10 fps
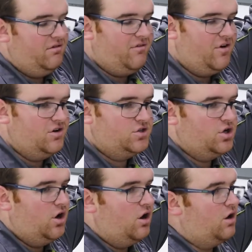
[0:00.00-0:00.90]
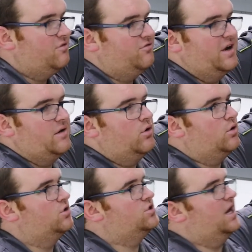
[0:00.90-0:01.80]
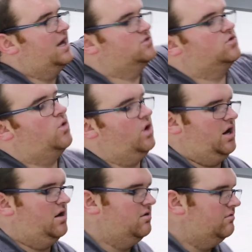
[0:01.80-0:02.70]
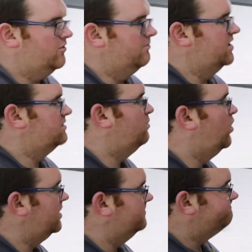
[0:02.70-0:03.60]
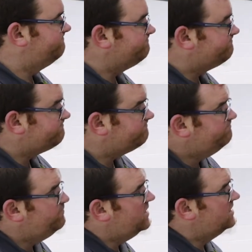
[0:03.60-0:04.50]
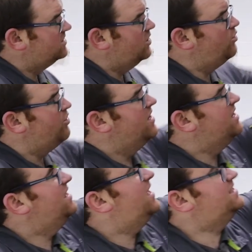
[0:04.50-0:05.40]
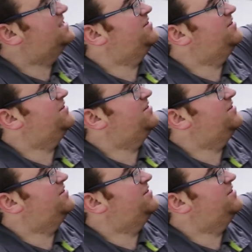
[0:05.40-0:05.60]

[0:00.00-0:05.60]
reverse our feed rollers as required from this point. So that's